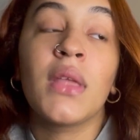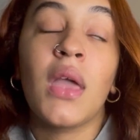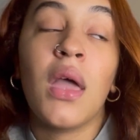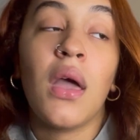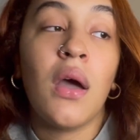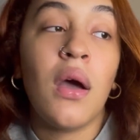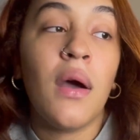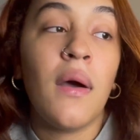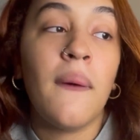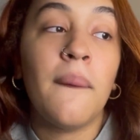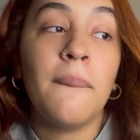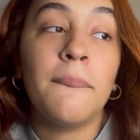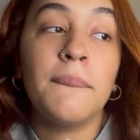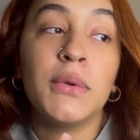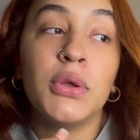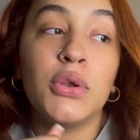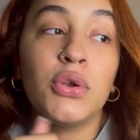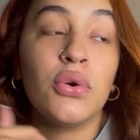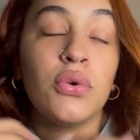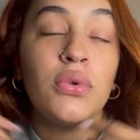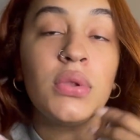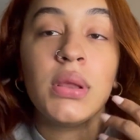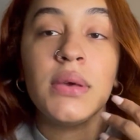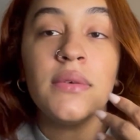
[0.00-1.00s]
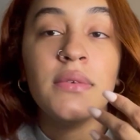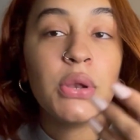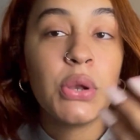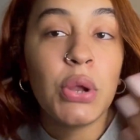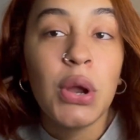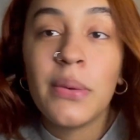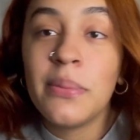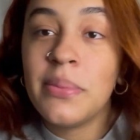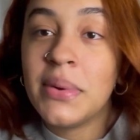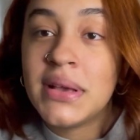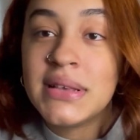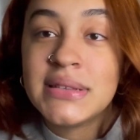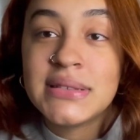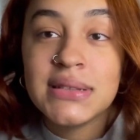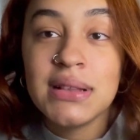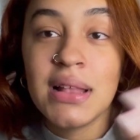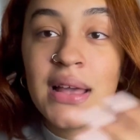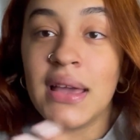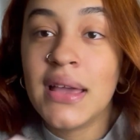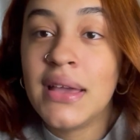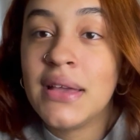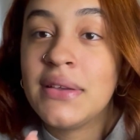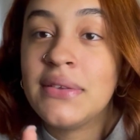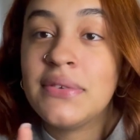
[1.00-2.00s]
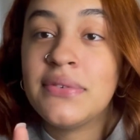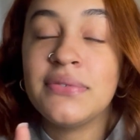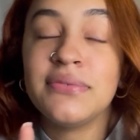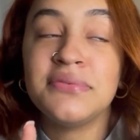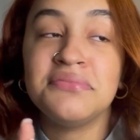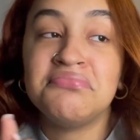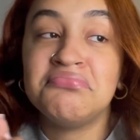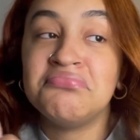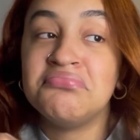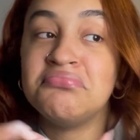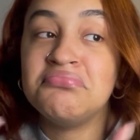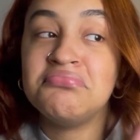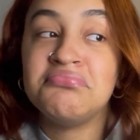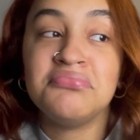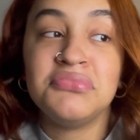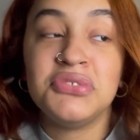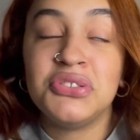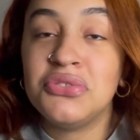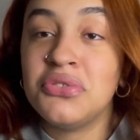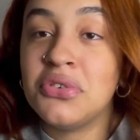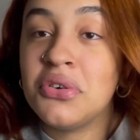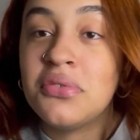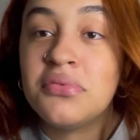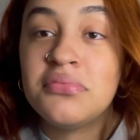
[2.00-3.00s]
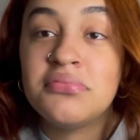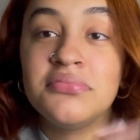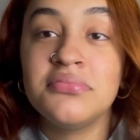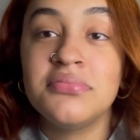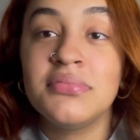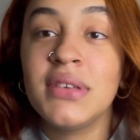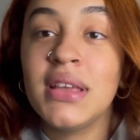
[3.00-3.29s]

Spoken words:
you know, living our best life, you know,